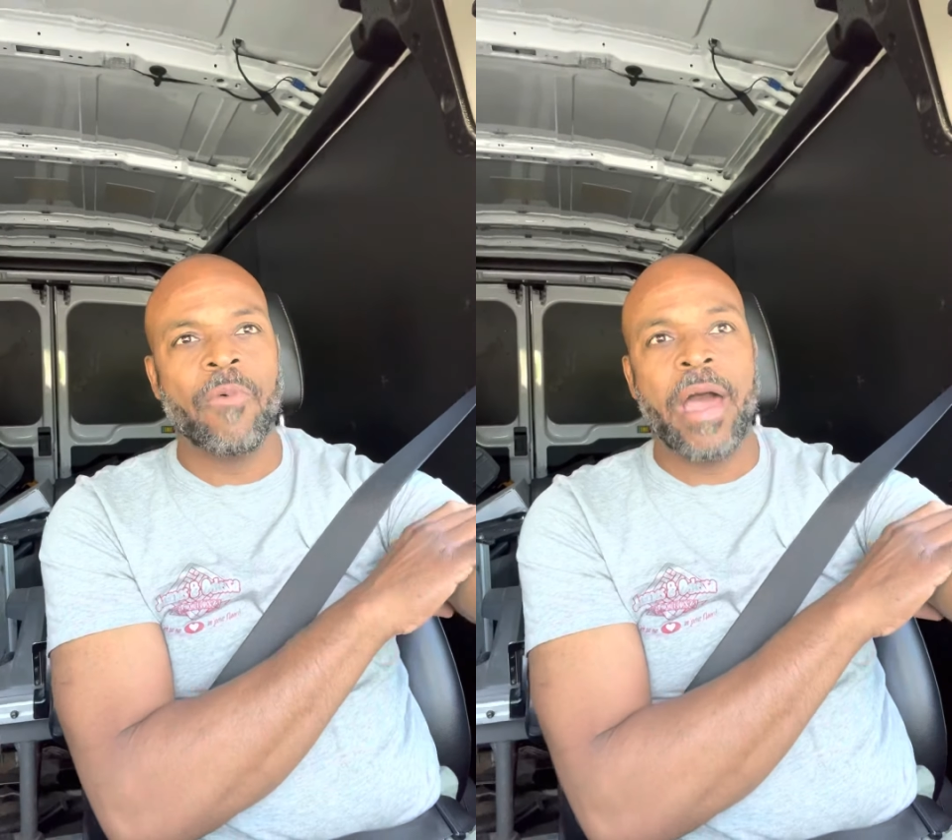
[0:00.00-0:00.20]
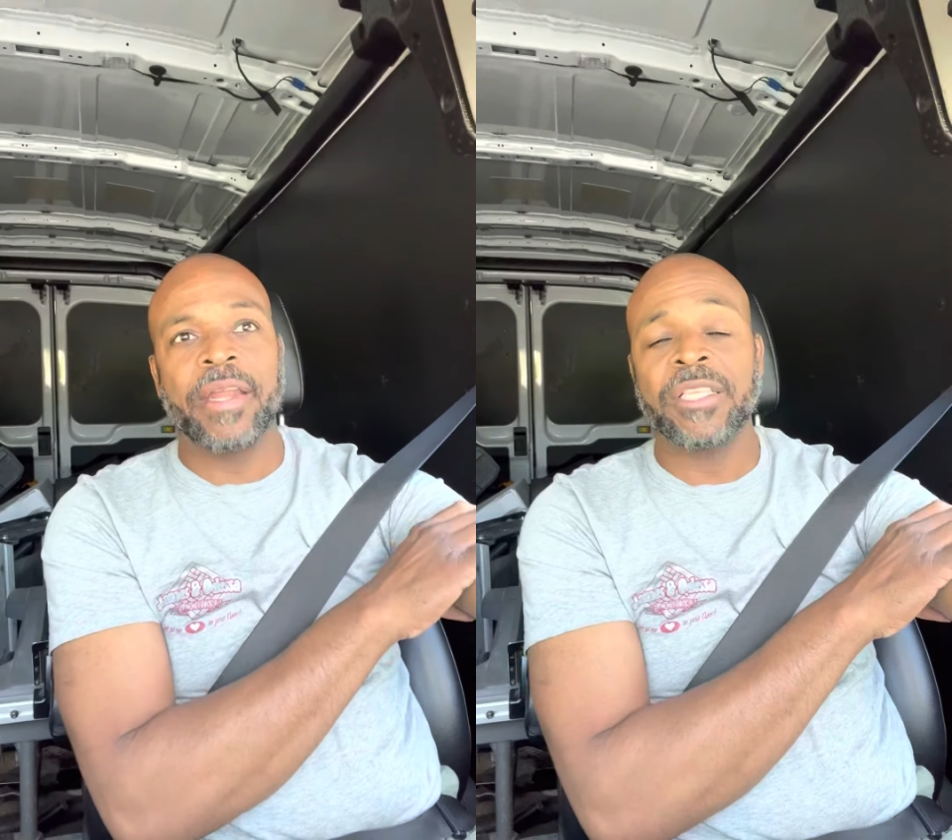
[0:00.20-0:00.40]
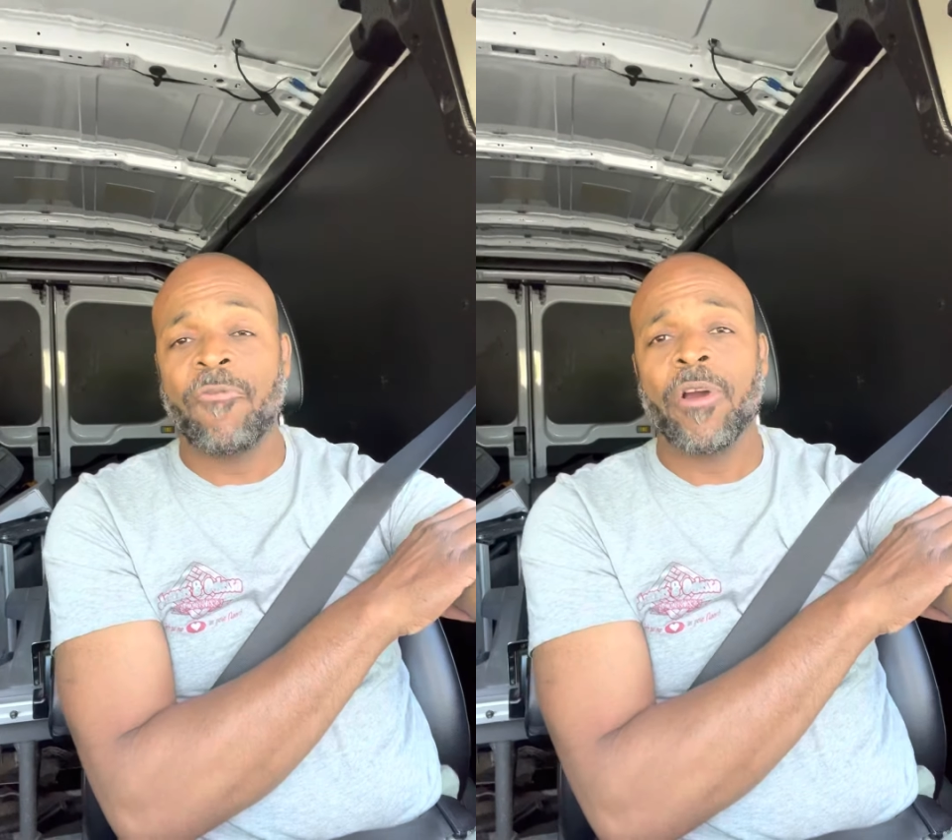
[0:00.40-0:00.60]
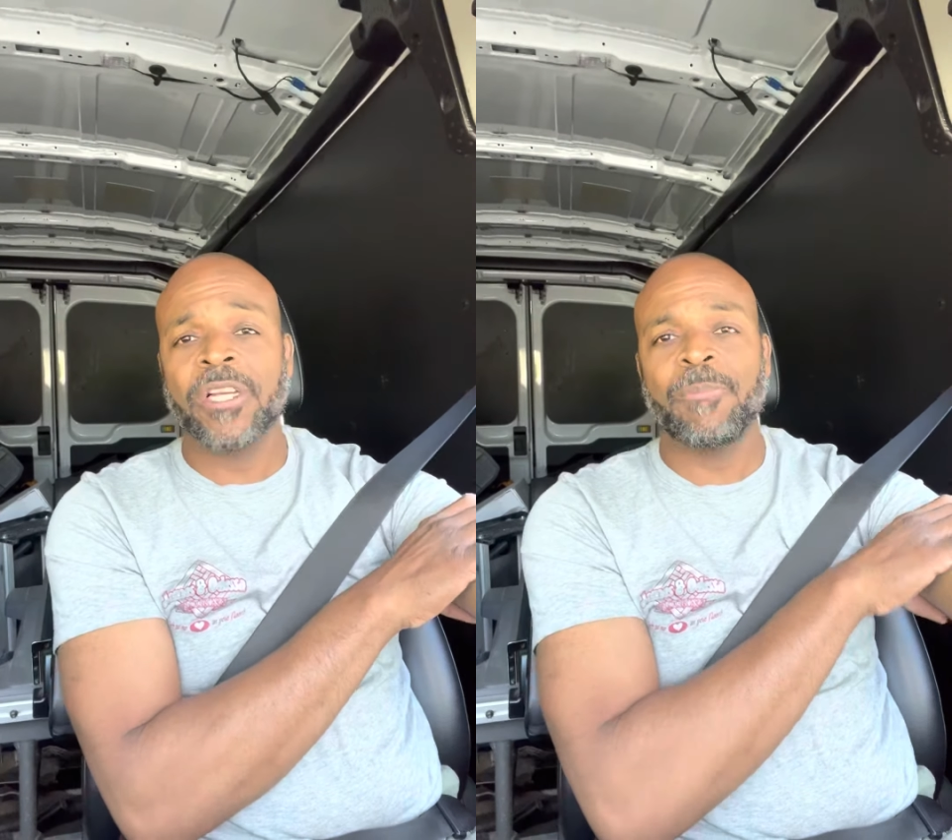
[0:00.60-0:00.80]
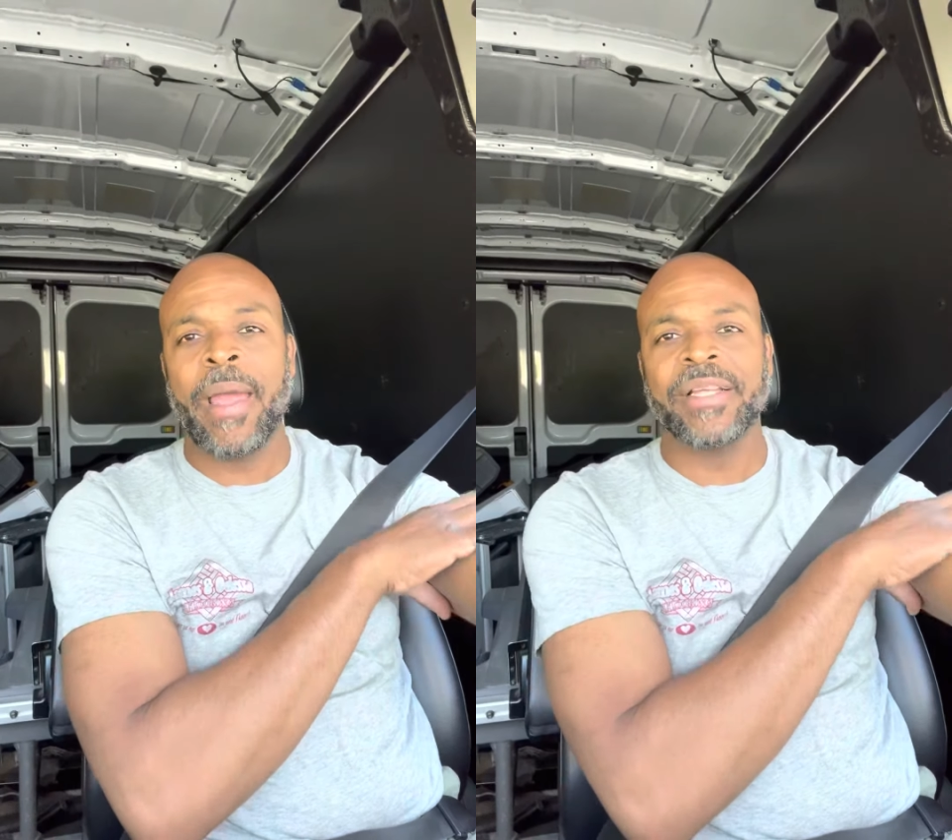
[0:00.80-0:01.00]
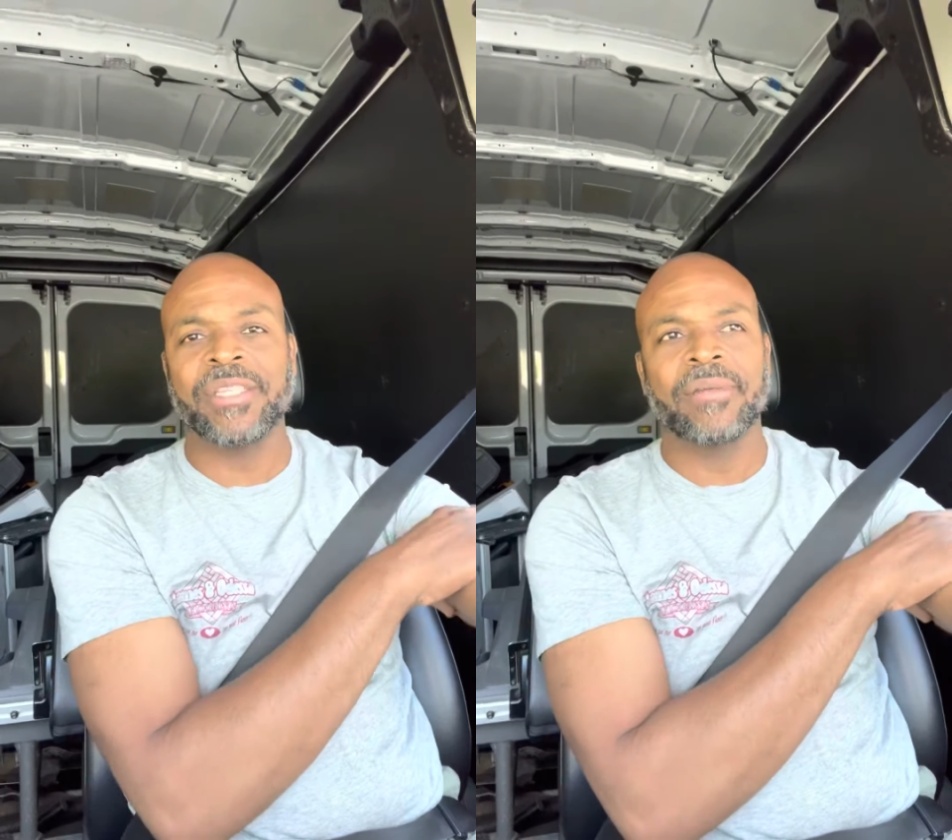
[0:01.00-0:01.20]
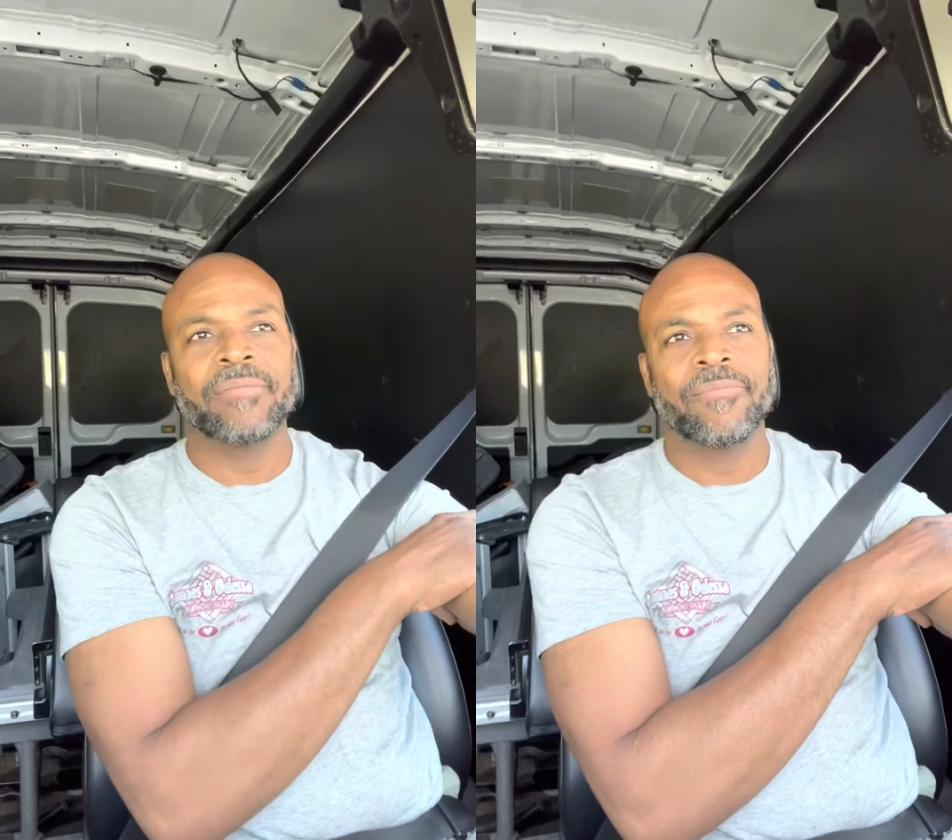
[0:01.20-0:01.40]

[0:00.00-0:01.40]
round is for expansion.